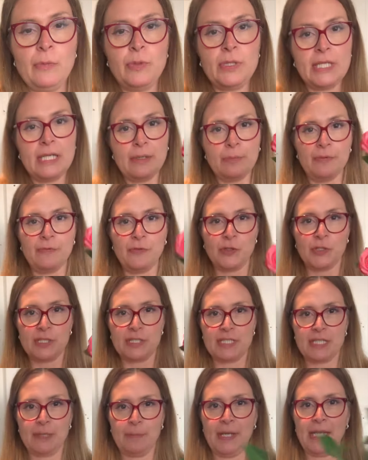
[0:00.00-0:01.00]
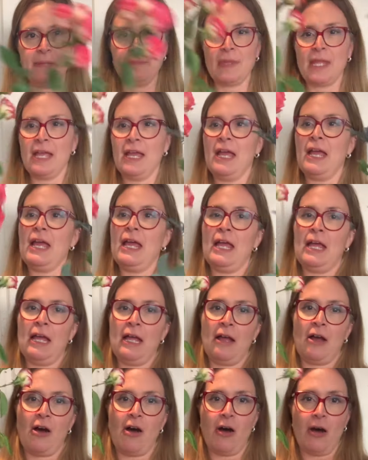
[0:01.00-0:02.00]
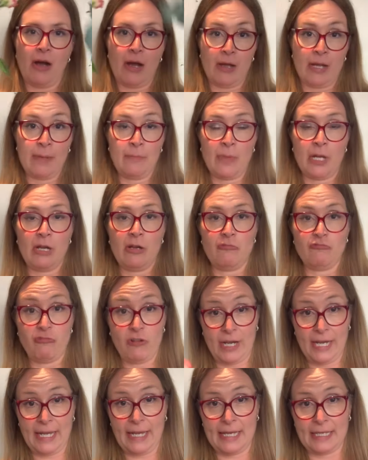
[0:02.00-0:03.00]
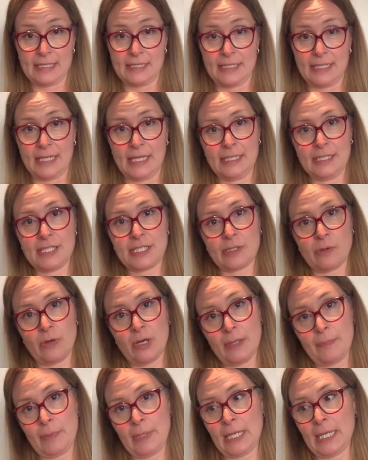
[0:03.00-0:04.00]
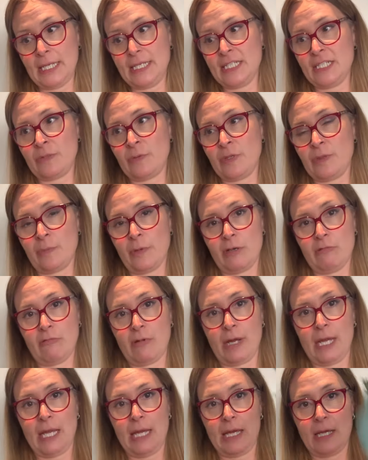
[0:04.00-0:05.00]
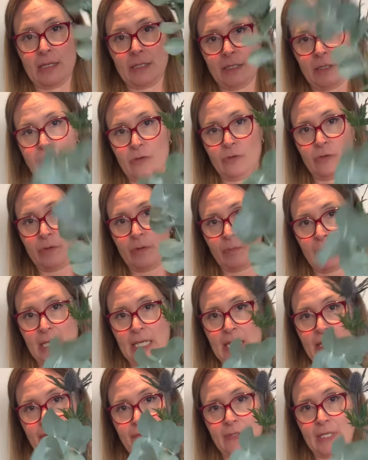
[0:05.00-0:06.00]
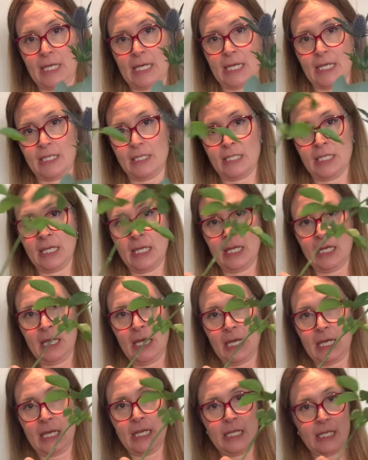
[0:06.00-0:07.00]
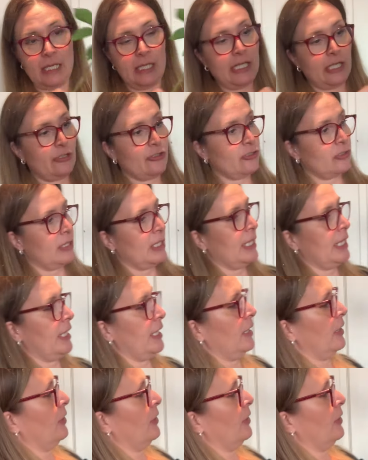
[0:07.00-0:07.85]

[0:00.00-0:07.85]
help if you can see me. I'm right-handed, so I place with my right hand, hold with my left hand, and literally